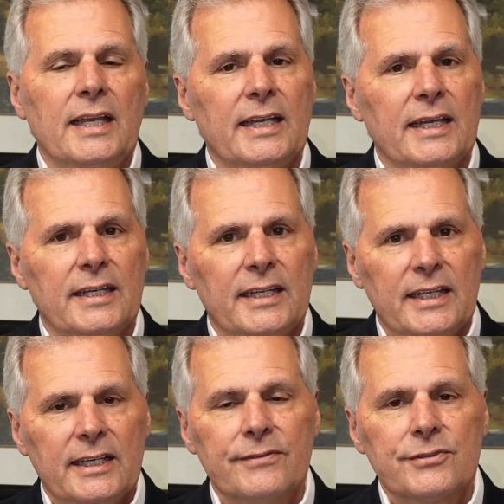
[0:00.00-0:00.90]
And
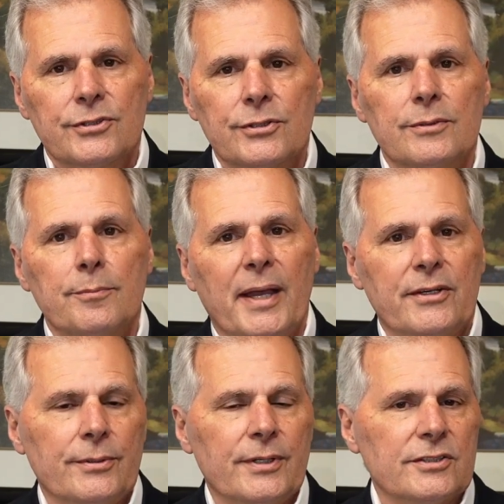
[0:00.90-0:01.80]
if certain
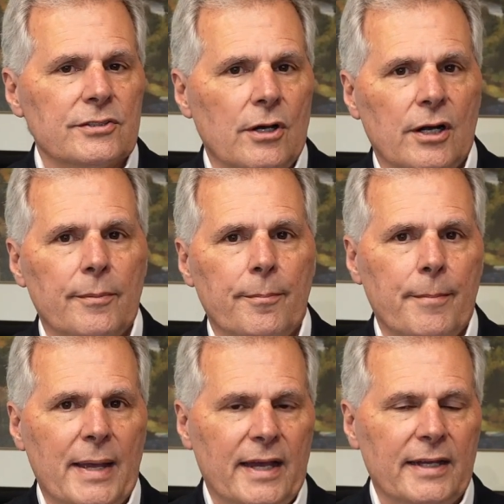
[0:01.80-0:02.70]
metrics aren't
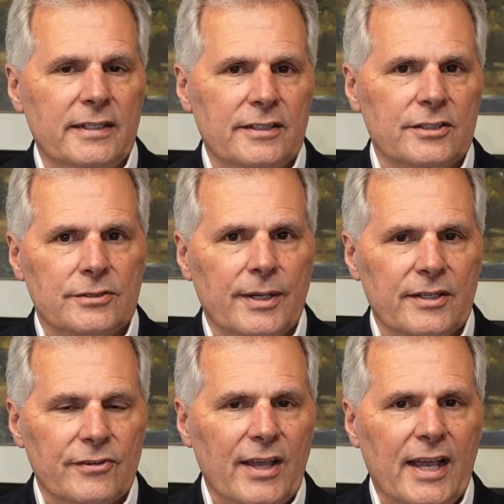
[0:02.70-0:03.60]
met in the
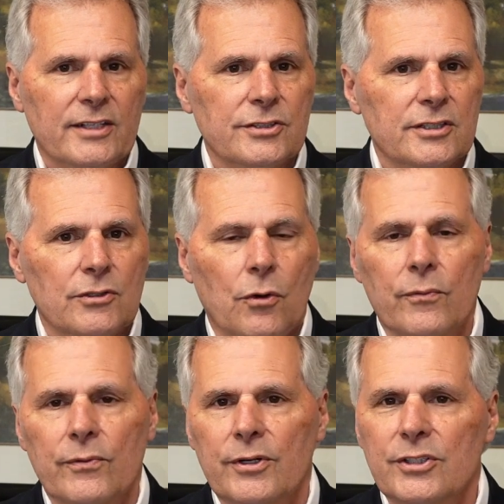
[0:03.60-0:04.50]
transaction
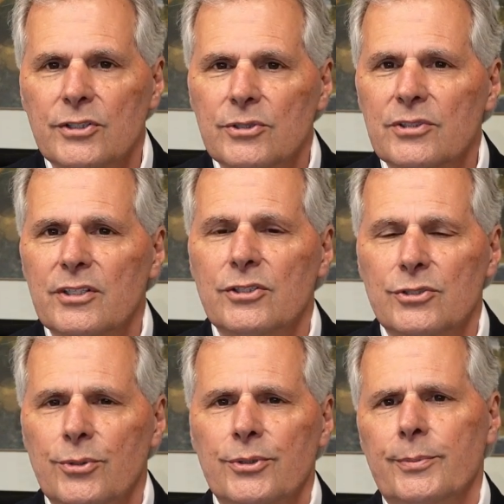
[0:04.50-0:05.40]
over usually a
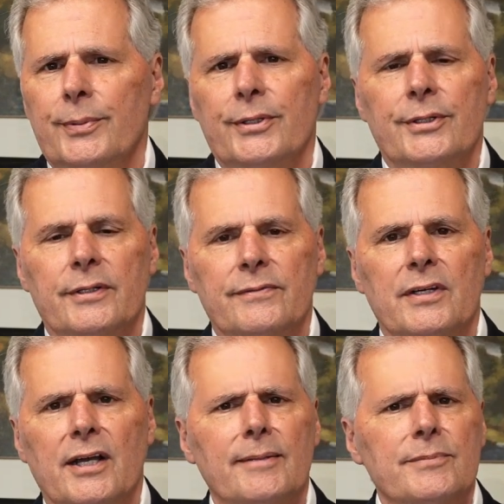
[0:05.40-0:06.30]
shorter period of
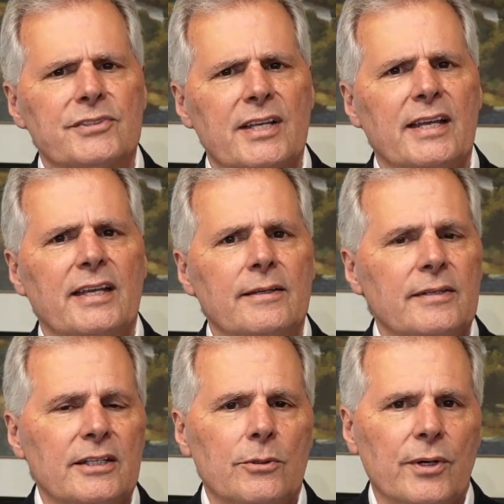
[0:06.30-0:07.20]
time, say
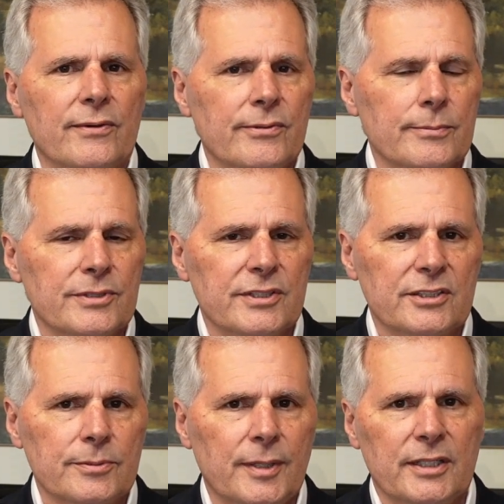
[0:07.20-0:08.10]
anywhere from
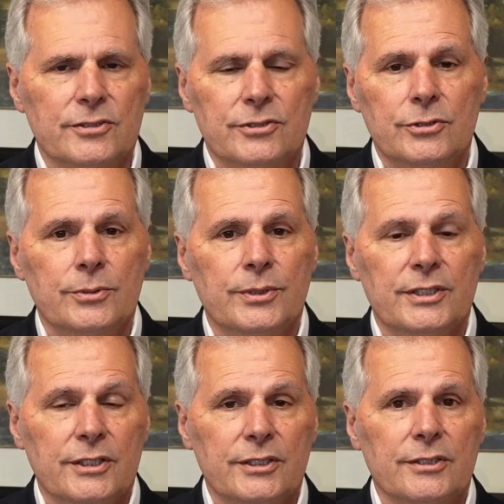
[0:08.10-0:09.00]
six months to a
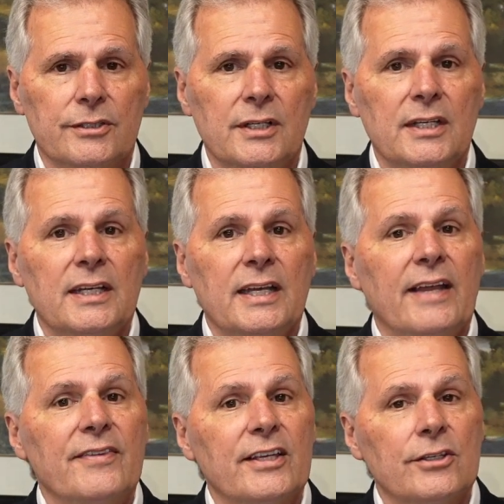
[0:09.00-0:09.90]
year,
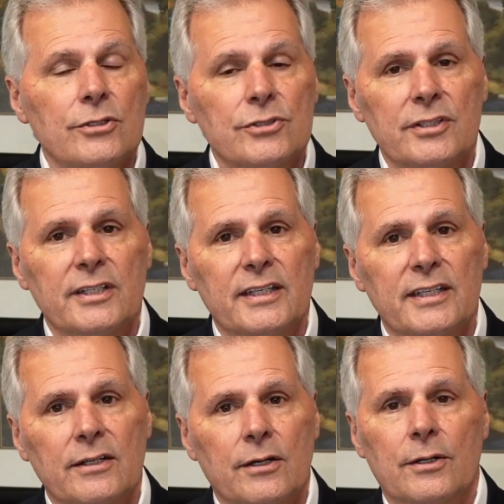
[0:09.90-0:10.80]
and they
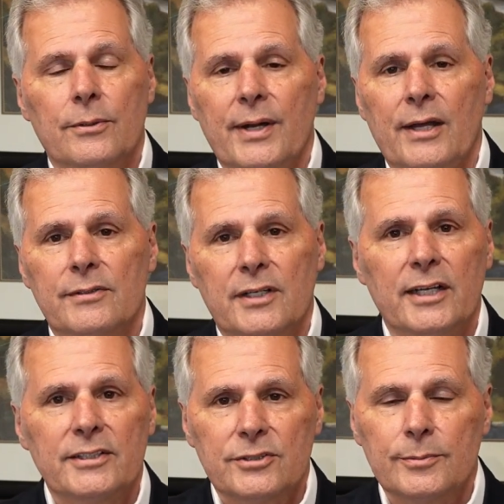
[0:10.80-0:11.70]
usually are around
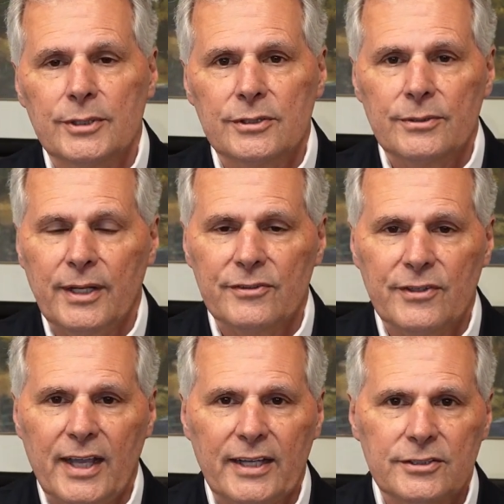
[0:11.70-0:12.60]
customer
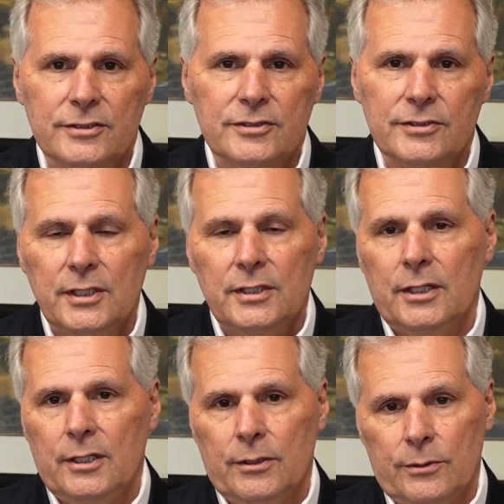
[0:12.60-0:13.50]
transactions
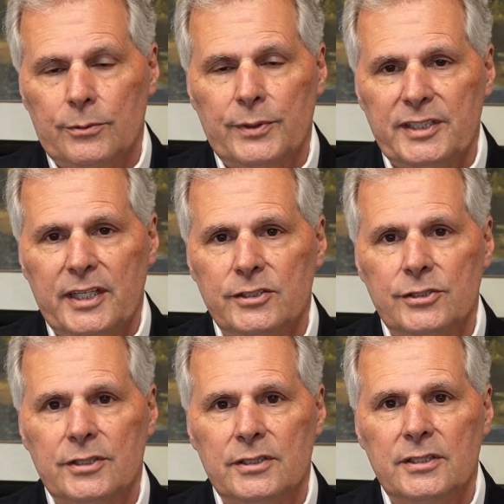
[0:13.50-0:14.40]
uh, or
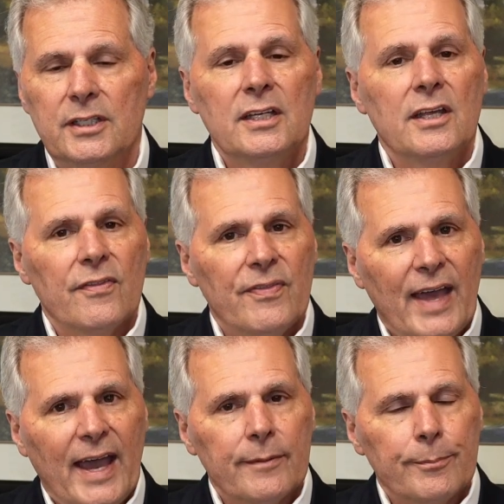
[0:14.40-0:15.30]
retention,
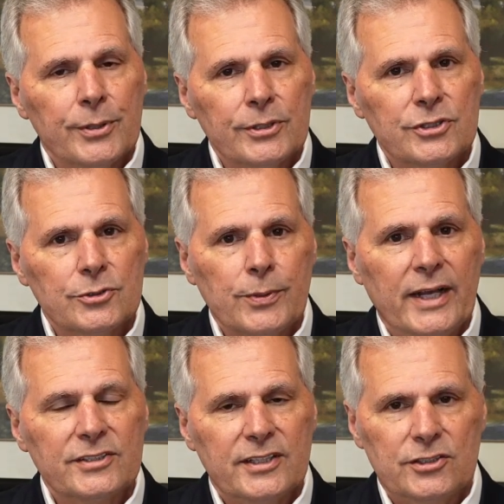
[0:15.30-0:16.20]
that purchase
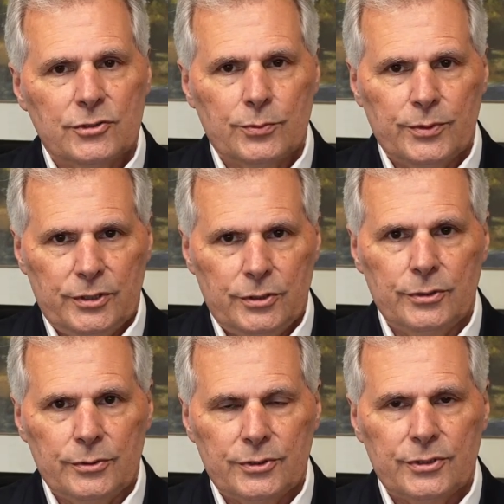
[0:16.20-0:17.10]
price gets
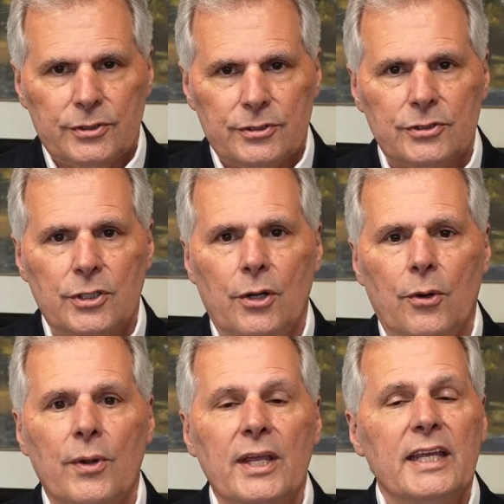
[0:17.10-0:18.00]
reduced.
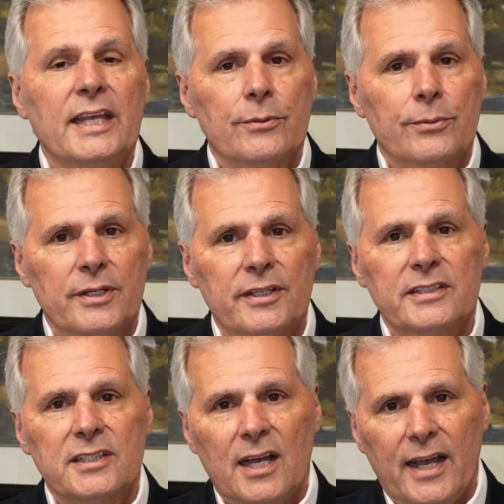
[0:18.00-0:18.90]
So it really
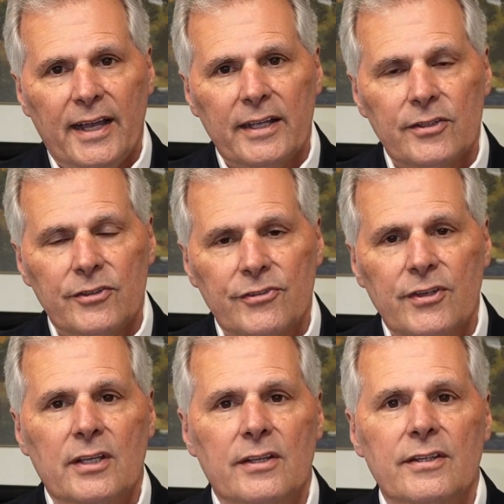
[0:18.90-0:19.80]
ties
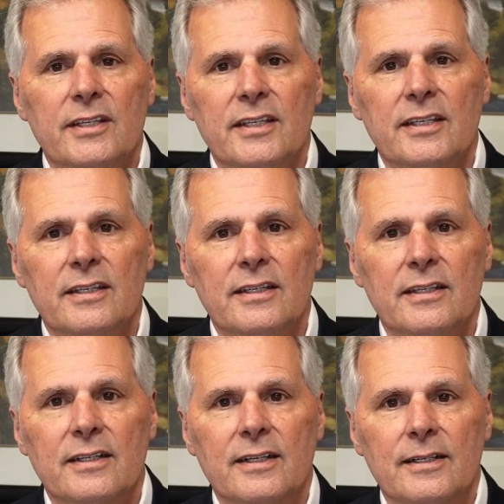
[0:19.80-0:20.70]

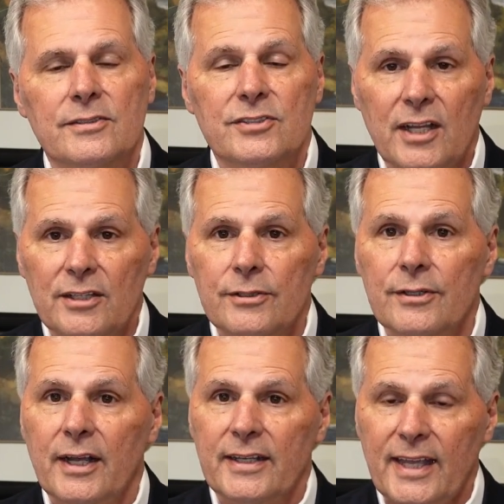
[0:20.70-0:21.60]
the uh,
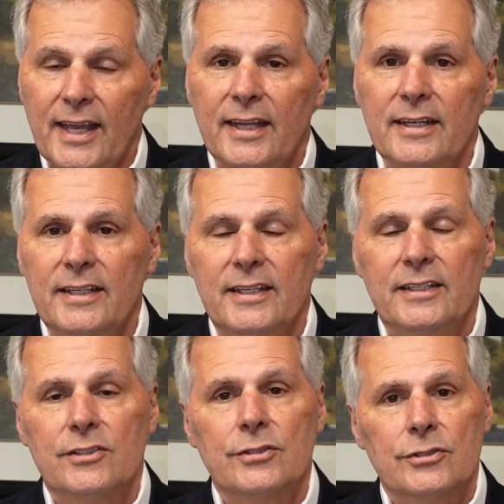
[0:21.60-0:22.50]
seller again
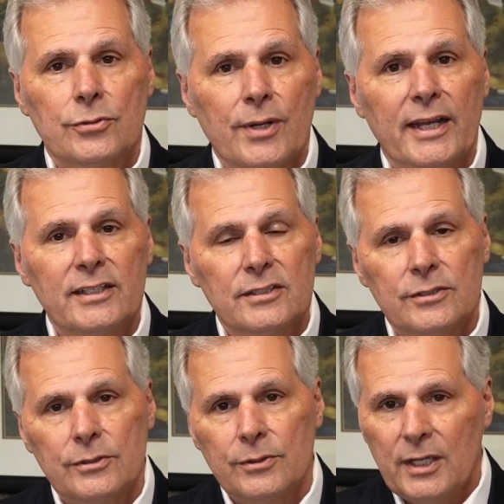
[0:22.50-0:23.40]
into trying
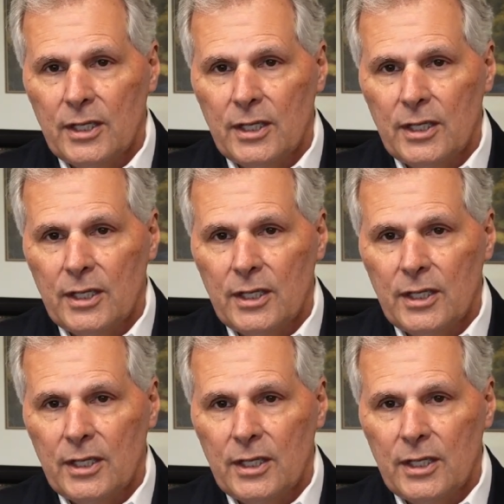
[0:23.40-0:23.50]
to